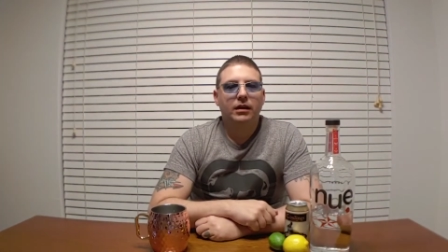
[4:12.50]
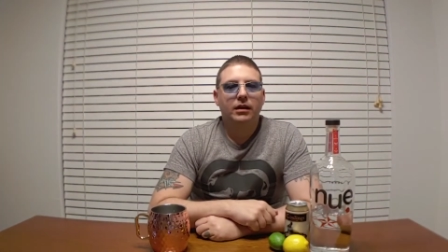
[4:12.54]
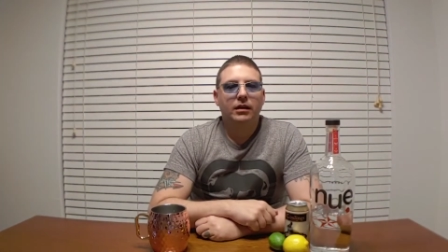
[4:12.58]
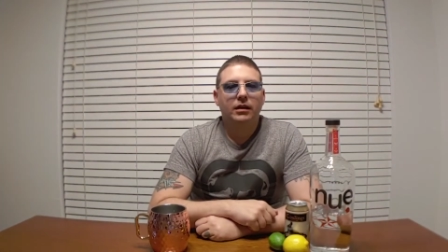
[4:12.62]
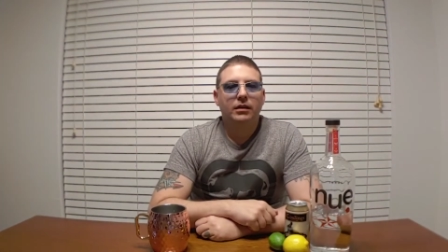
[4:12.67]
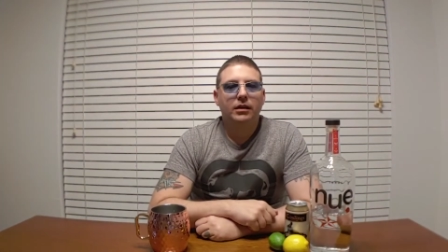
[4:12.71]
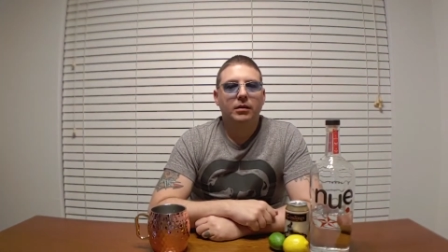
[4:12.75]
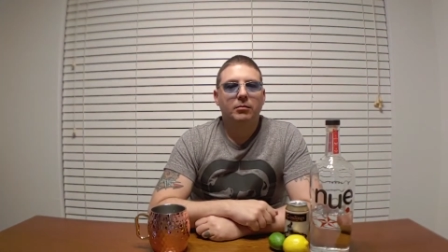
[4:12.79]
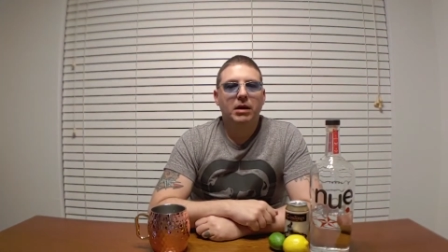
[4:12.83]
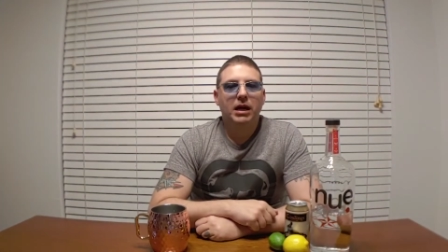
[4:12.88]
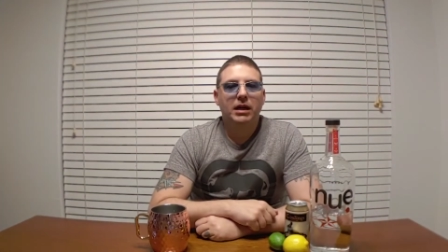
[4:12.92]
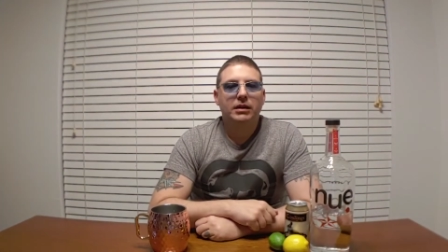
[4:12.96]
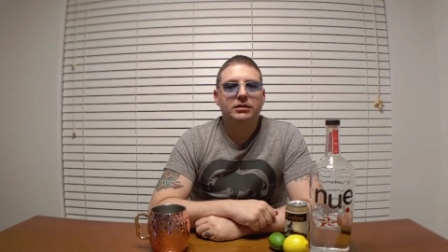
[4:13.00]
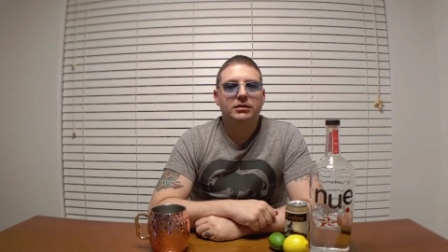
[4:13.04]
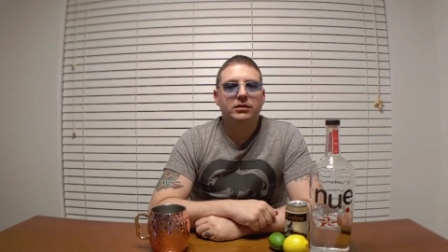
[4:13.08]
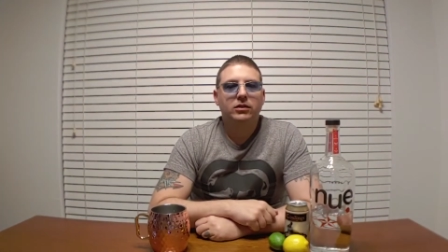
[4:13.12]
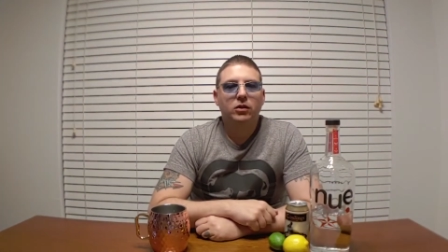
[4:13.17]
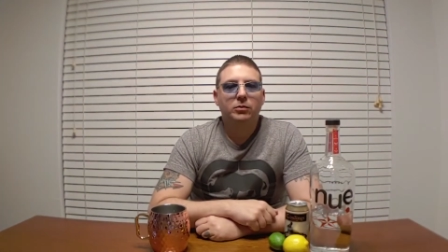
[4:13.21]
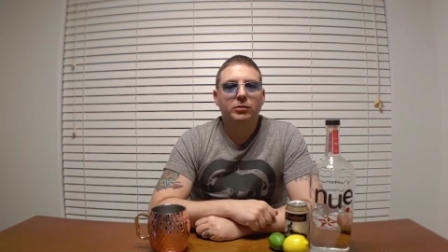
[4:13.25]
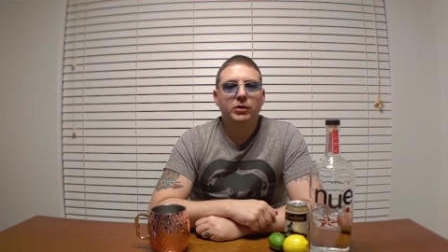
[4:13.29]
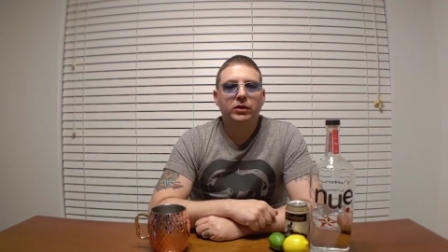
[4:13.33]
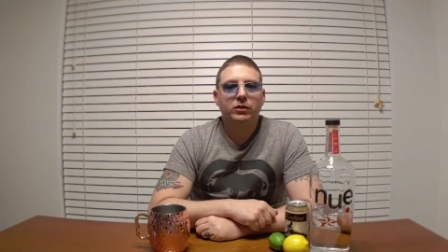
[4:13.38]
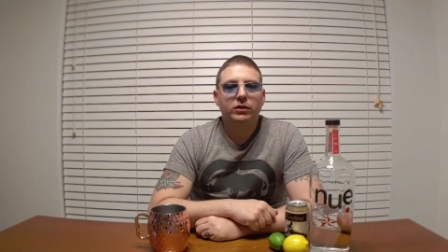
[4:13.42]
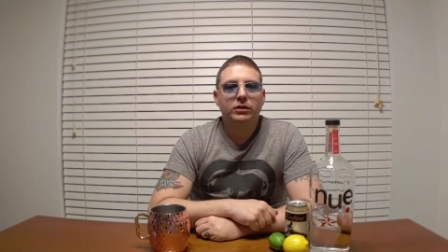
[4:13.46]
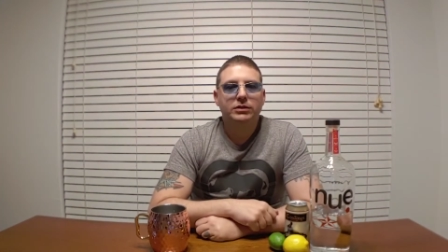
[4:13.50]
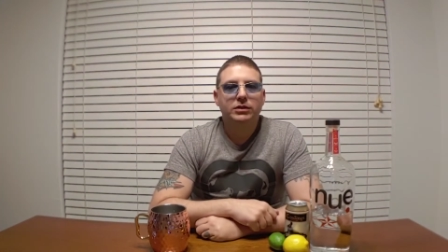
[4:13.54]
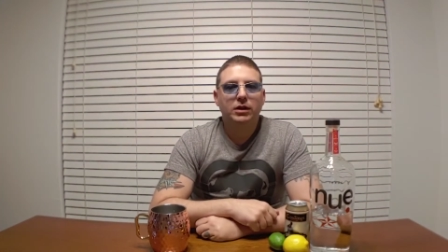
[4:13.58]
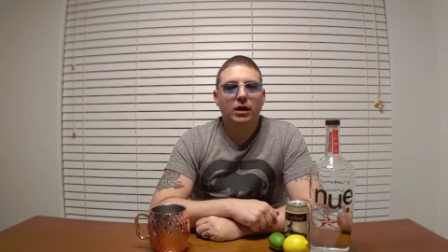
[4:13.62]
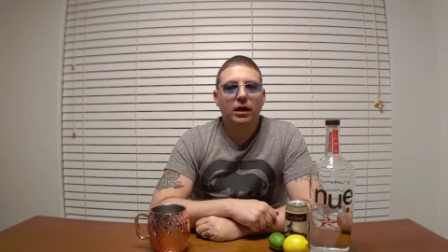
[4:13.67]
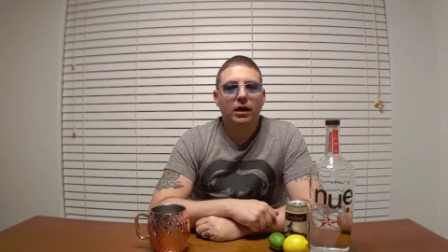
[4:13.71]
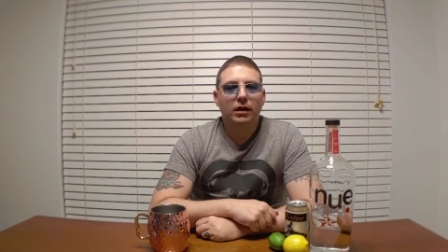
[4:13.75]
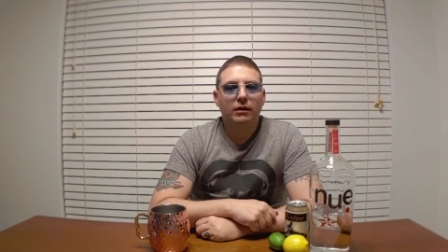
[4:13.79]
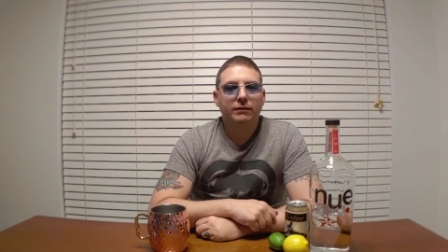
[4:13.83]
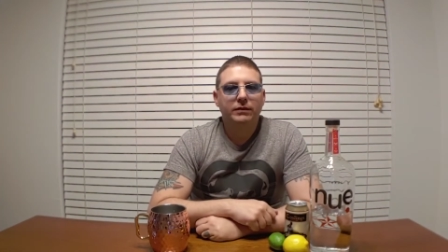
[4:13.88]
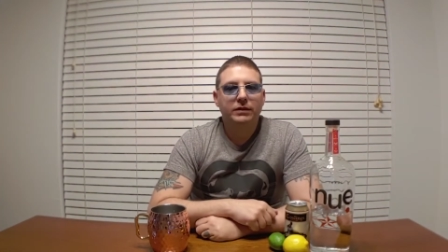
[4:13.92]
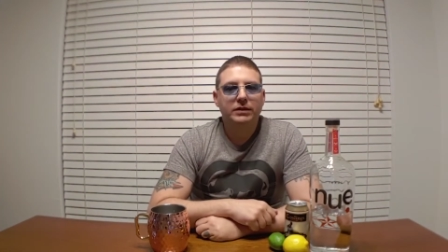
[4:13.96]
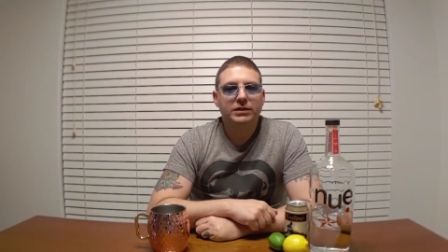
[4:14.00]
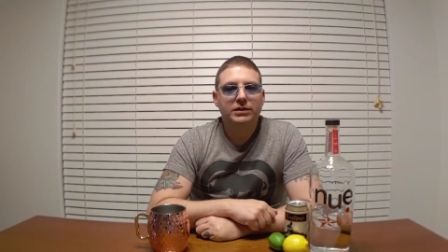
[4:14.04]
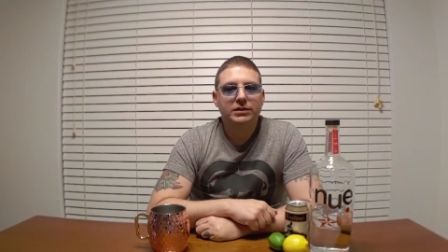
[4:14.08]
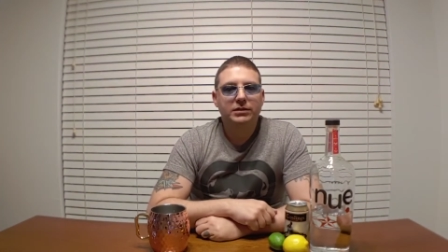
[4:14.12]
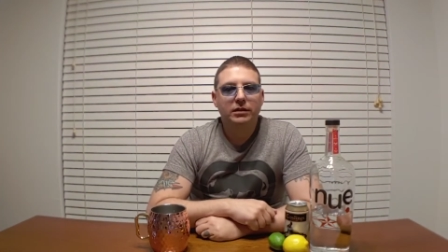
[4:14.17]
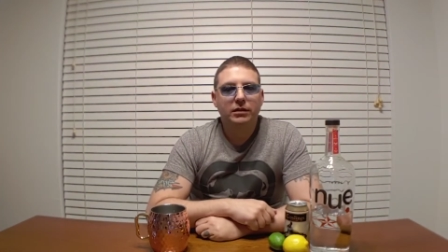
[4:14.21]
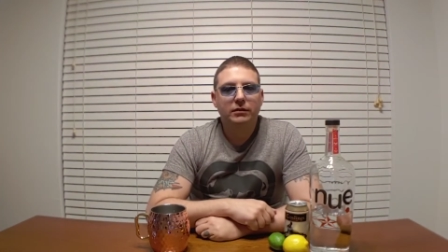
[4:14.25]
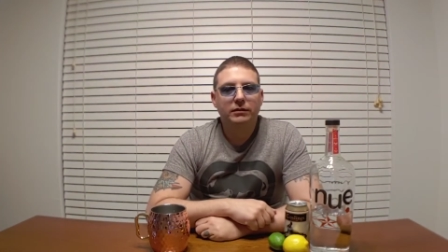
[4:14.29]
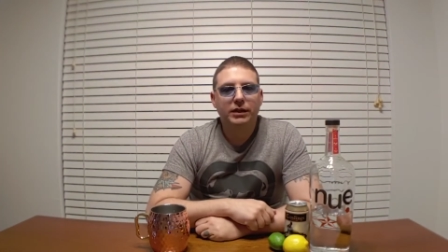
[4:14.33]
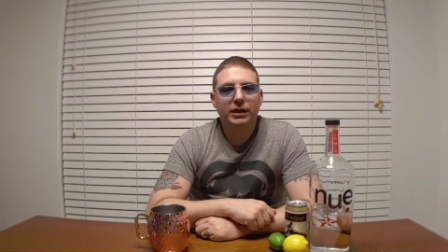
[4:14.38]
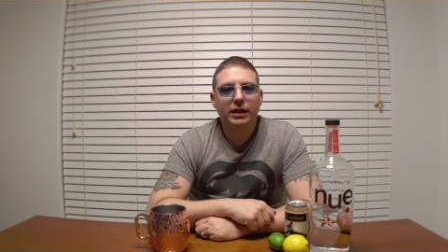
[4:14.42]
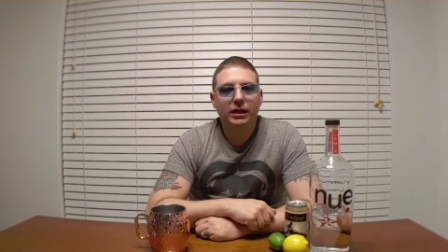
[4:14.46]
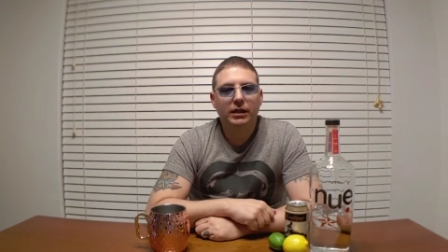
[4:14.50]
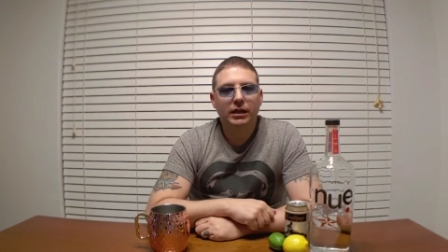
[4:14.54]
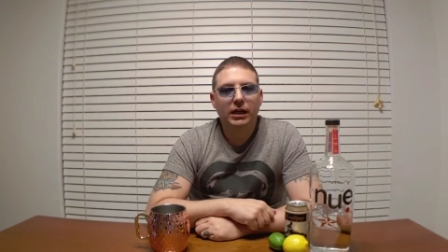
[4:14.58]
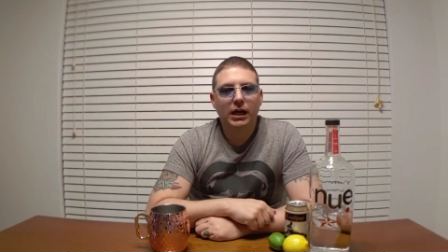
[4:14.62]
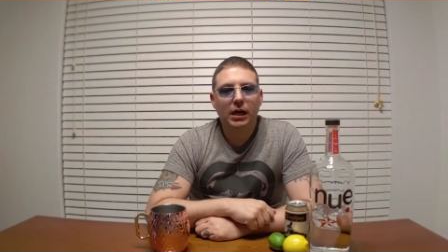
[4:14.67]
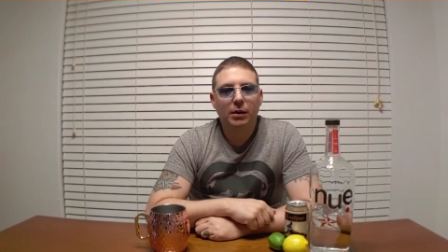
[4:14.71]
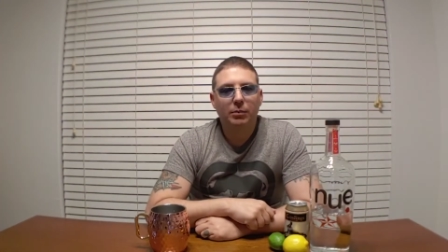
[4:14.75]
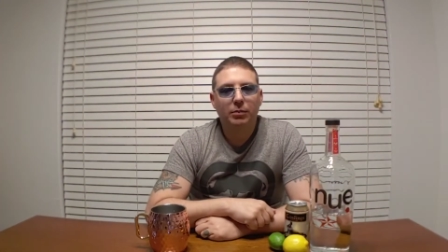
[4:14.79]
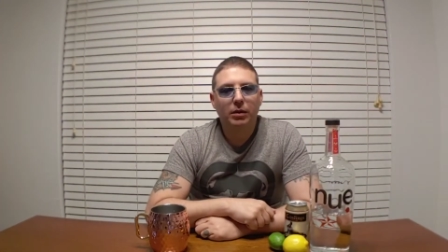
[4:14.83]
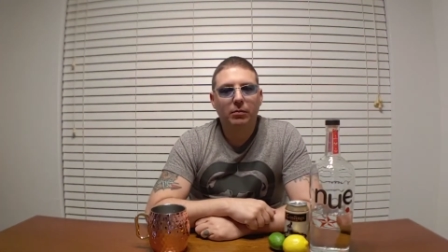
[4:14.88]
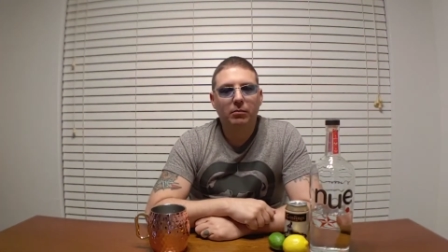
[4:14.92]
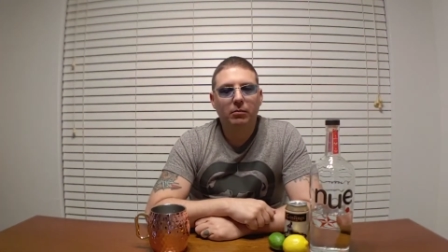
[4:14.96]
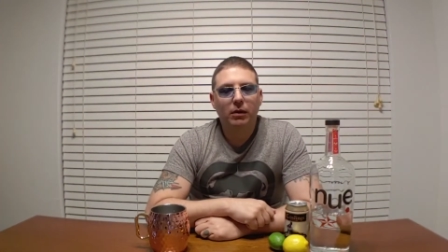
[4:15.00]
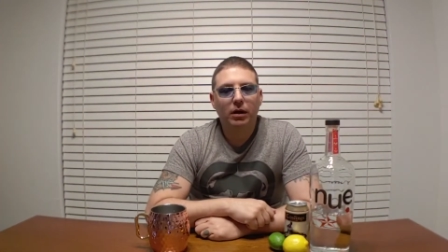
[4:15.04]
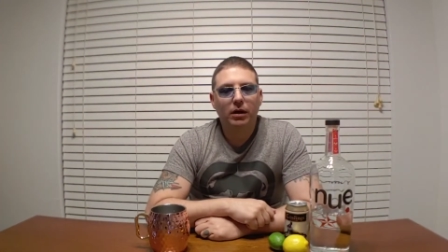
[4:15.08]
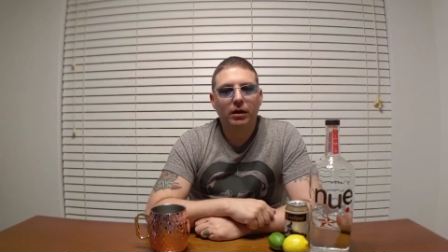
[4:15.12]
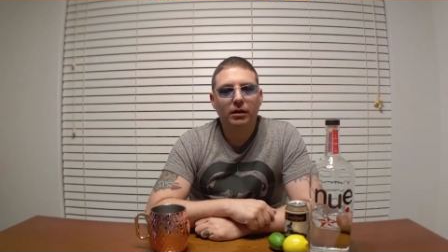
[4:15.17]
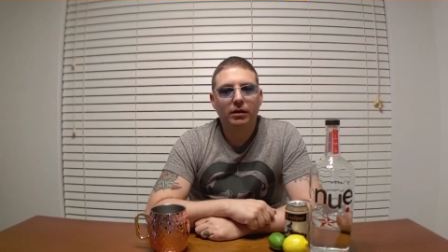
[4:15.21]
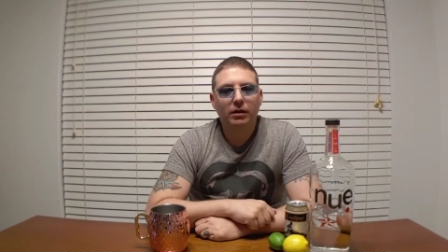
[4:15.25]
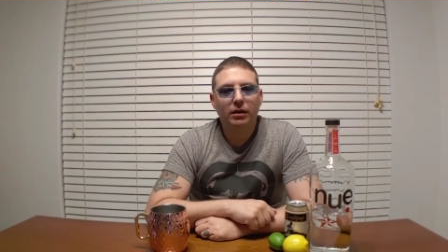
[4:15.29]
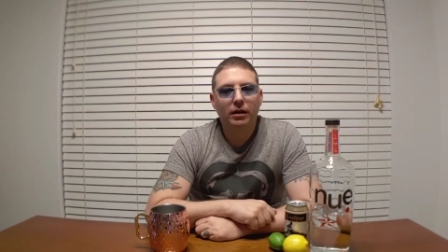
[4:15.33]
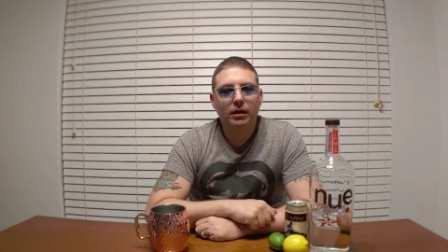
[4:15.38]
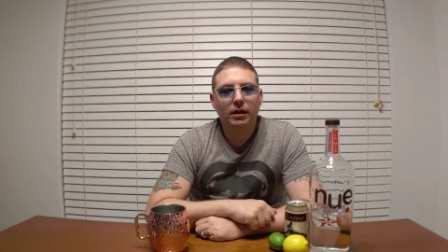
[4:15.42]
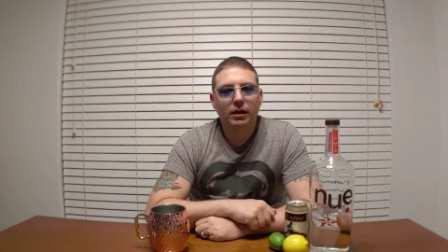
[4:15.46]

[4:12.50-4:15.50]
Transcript: The Moscow Mule is often served in a copper mug.